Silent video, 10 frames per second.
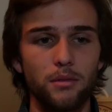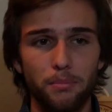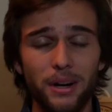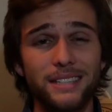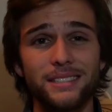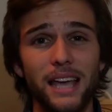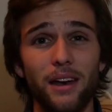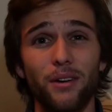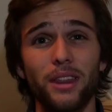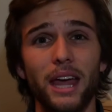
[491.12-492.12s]
We're pretty
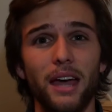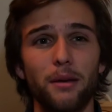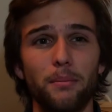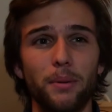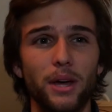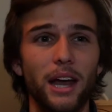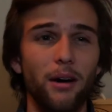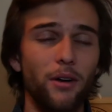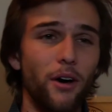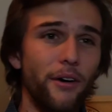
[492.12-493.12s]
set on that, but
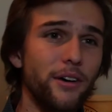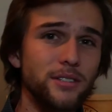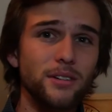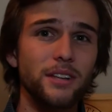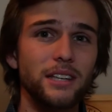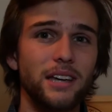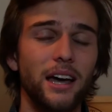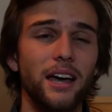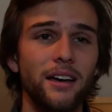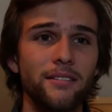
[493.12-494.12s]
I would also like to
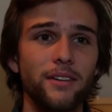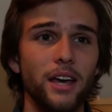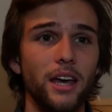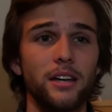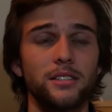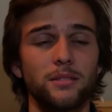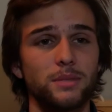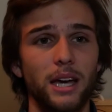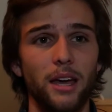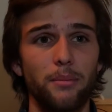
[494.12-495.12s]
have
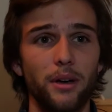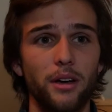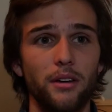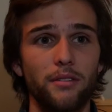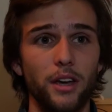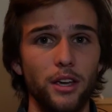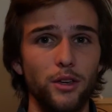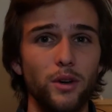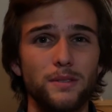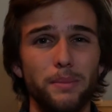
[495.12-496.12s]
some type of
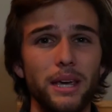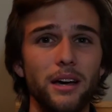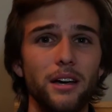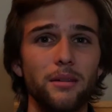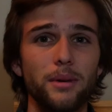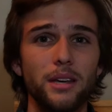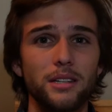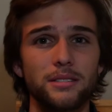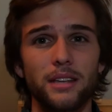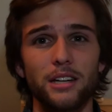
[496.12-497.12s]
USB hub
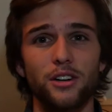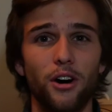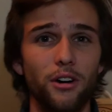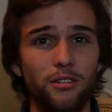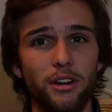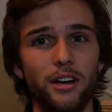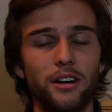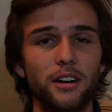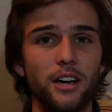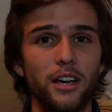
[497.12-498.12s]
slash card
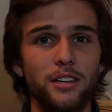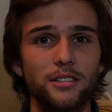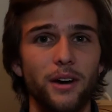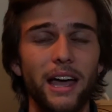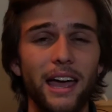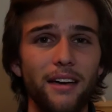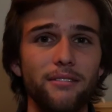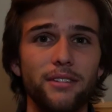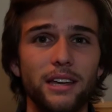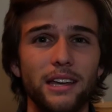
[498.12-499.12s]
reader. So I
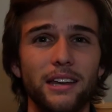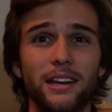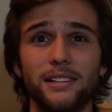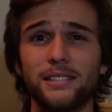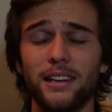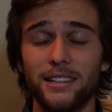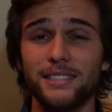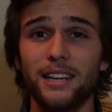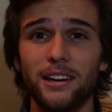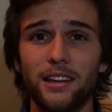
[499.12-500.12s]
have an
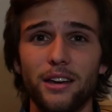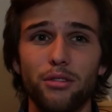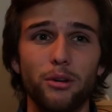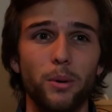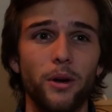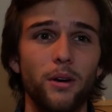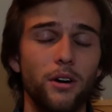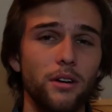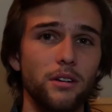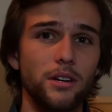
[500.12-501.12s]
Insignia
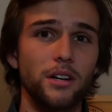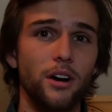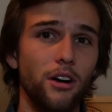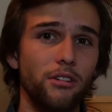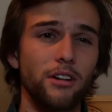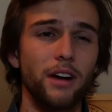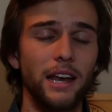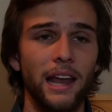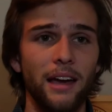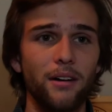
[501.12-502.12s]
3.0 uh, card reader
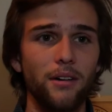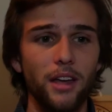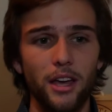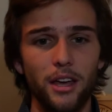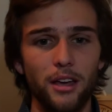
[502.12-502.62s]
right now,